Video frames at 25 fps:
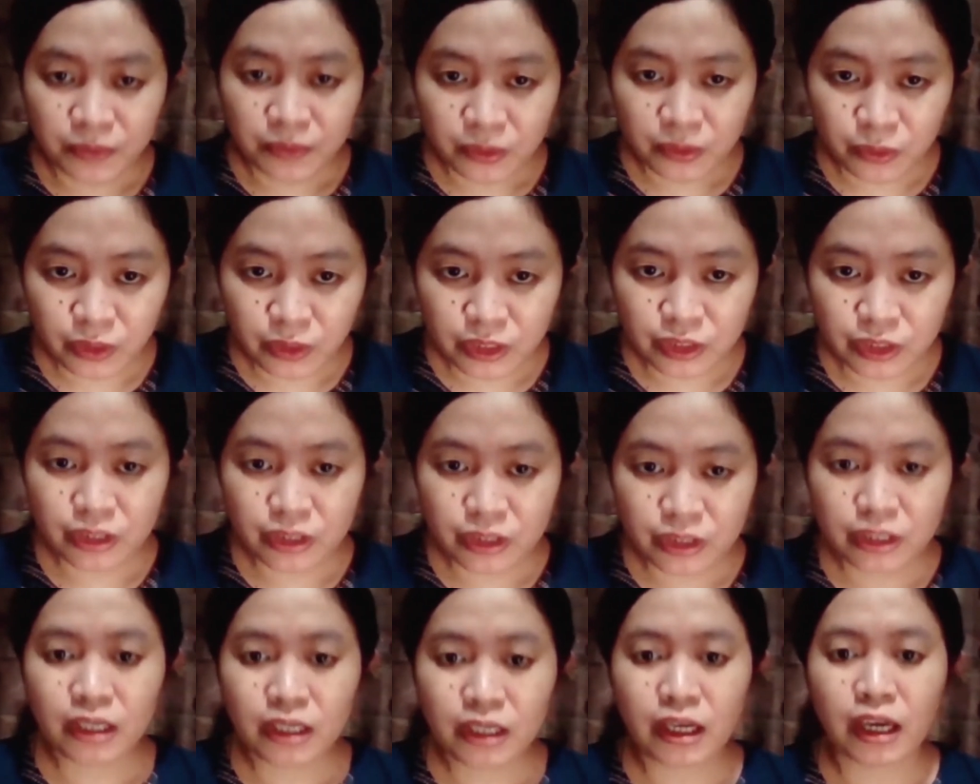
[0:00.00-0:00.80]

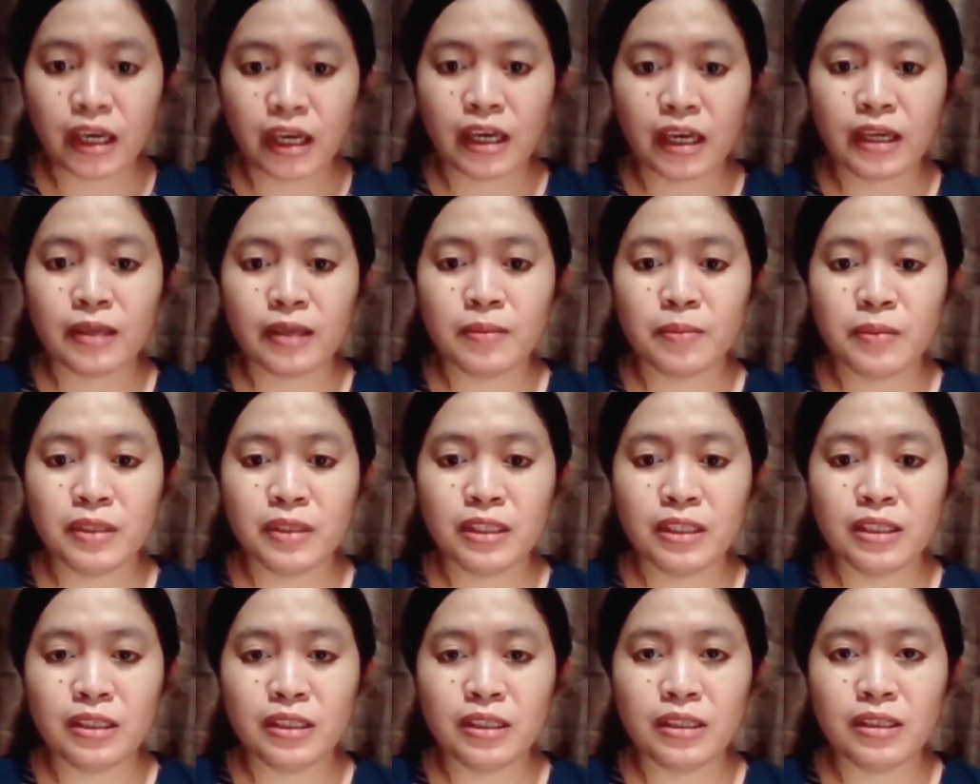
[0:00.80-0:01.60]
which can
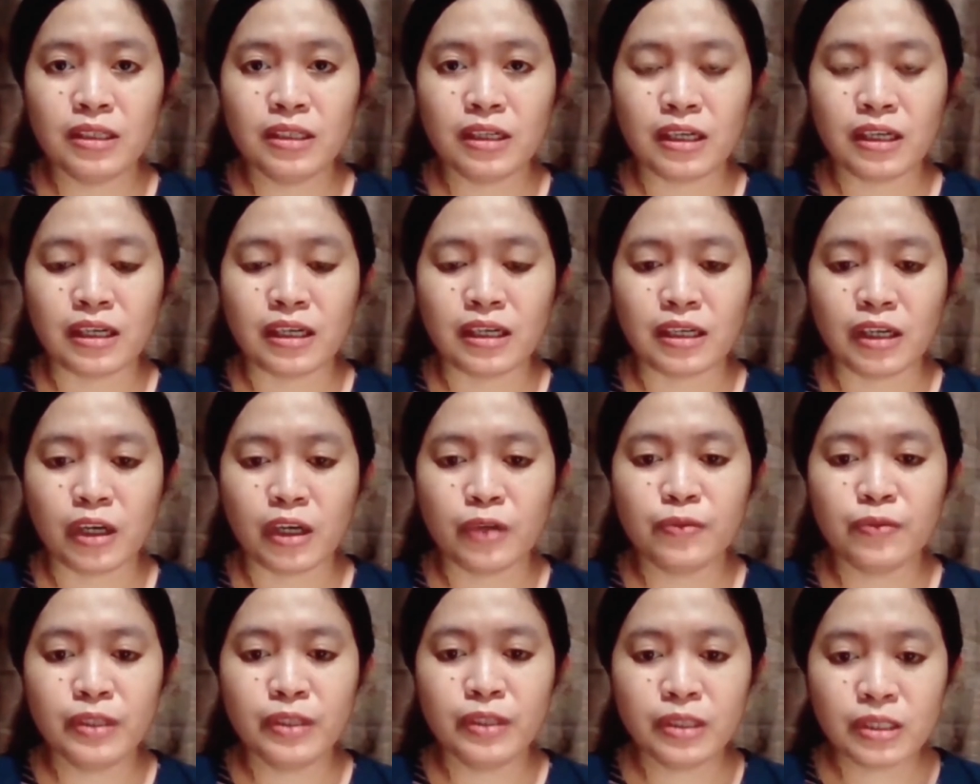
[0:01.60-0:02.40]
be
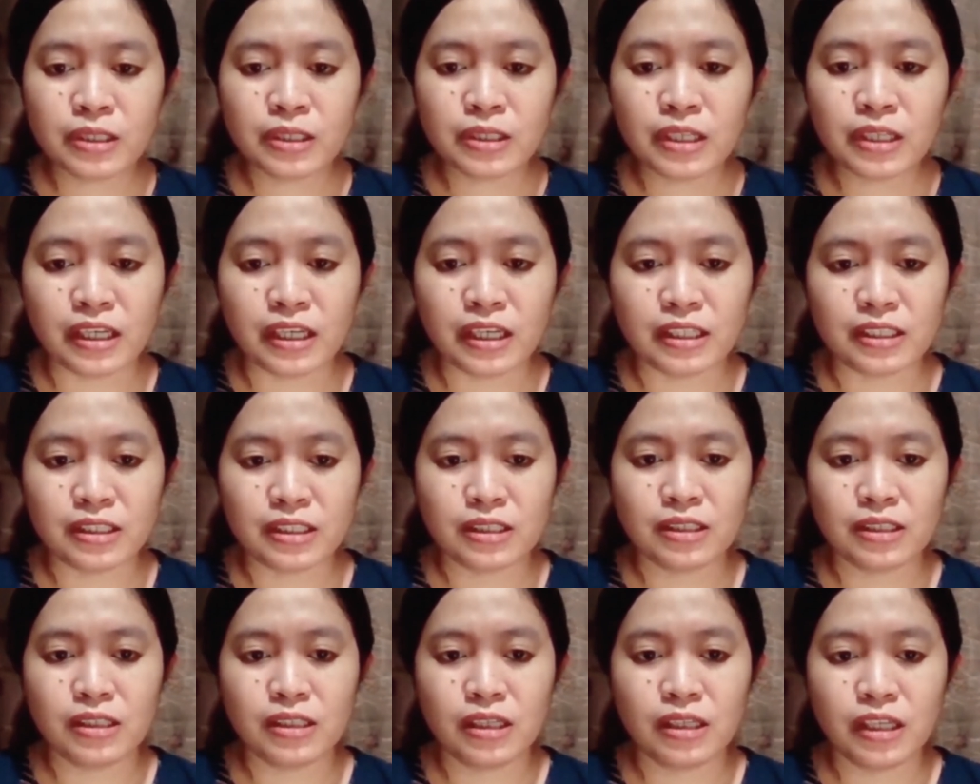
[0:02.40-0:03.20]
of
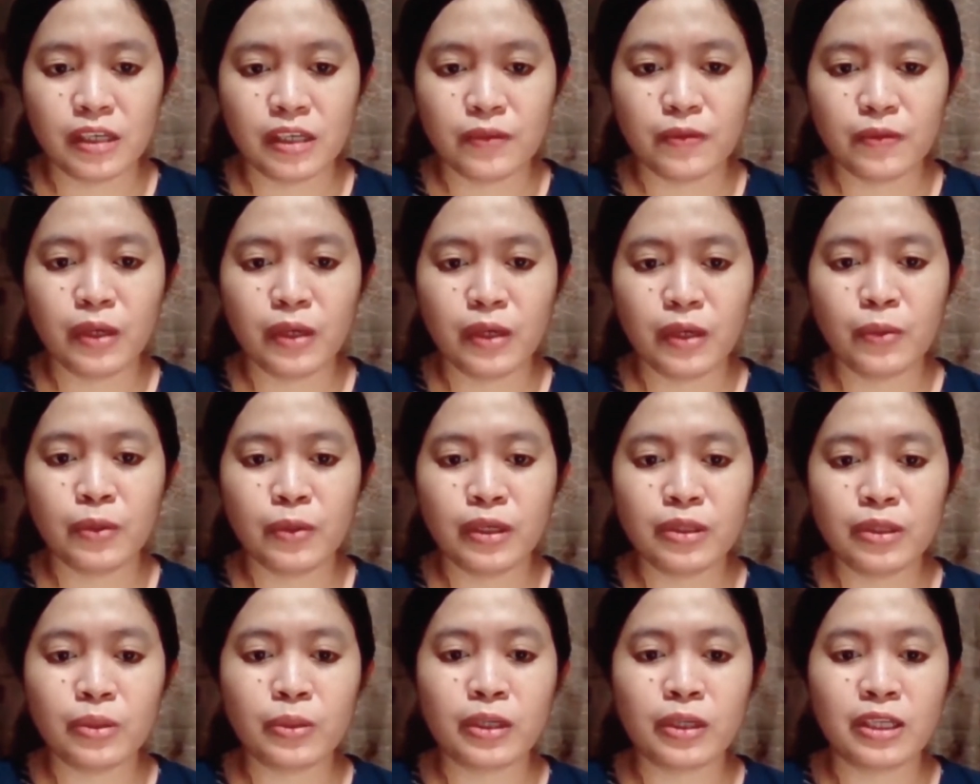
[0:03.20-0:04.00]
interest if they
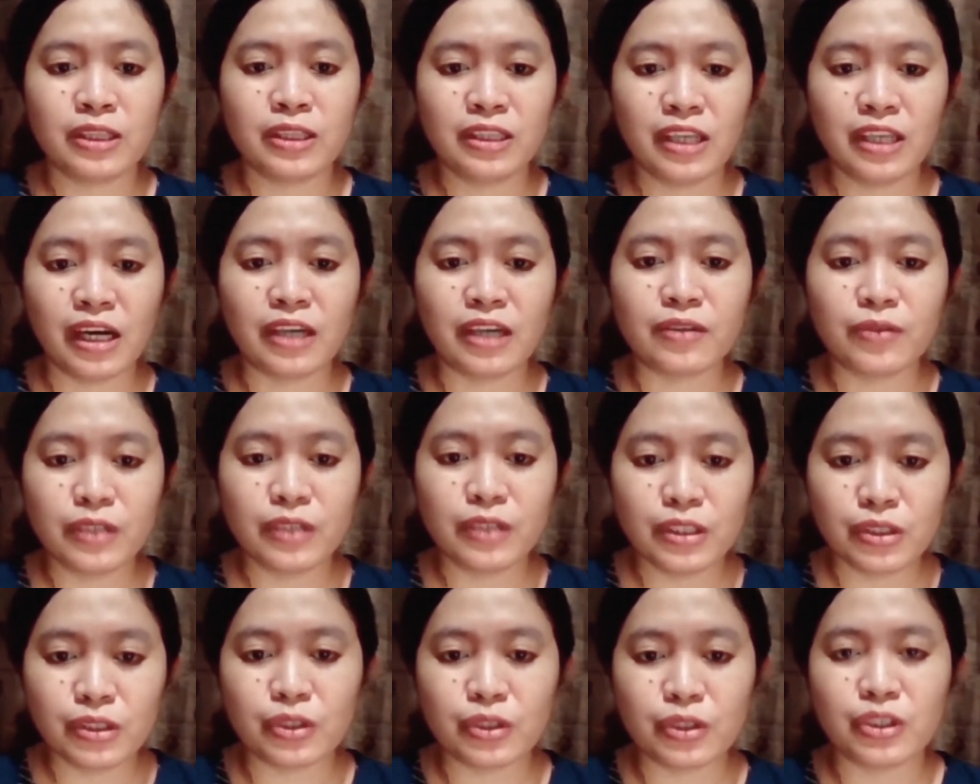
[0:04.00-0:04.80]
want to conduct
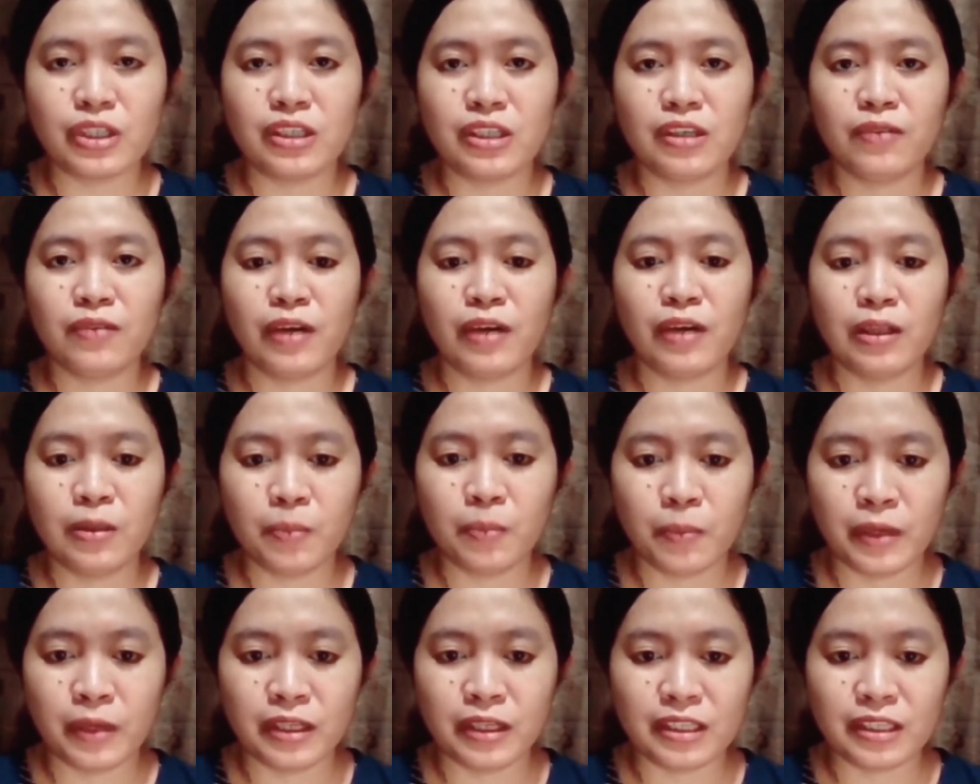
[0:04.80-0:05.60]
research and
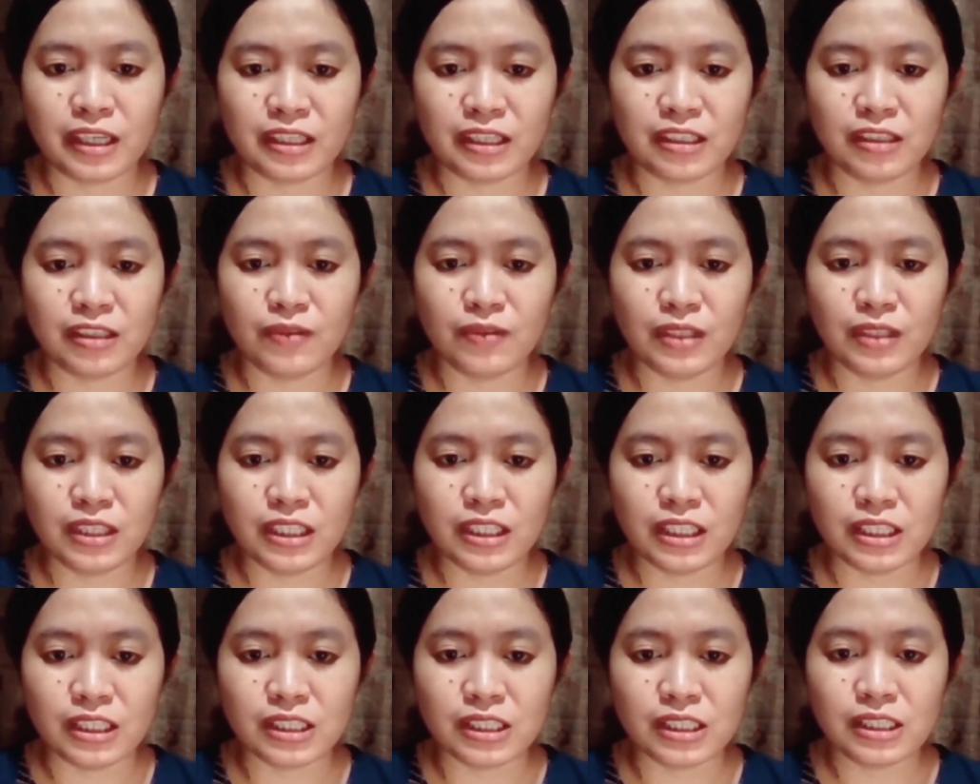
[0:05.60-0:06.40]
development
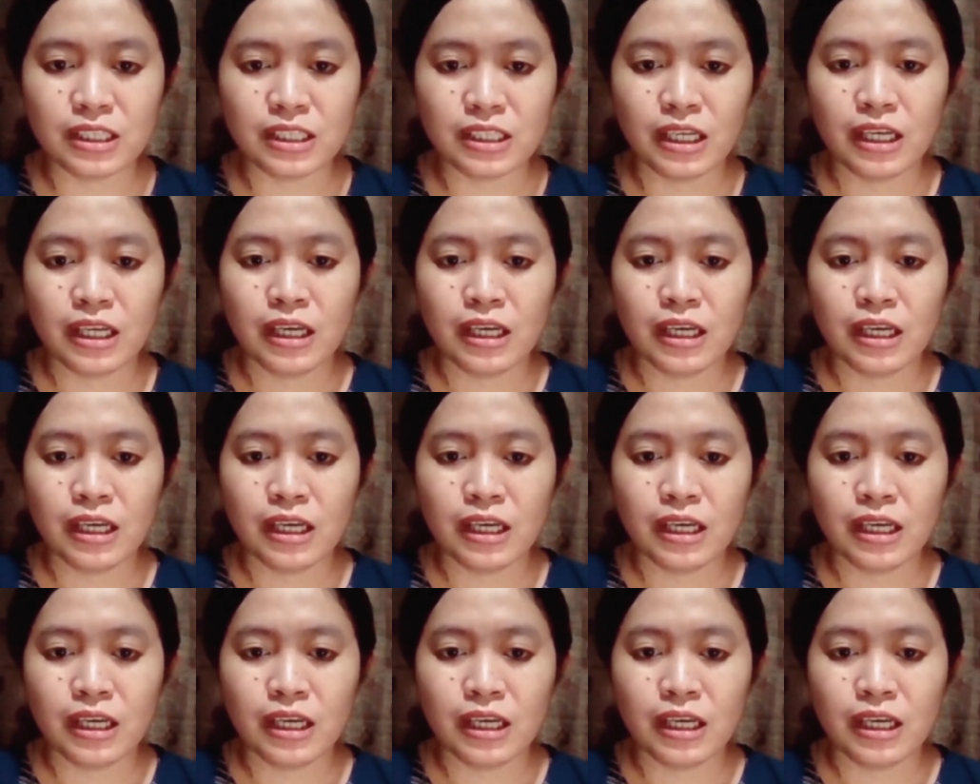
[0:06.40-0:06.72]
activities.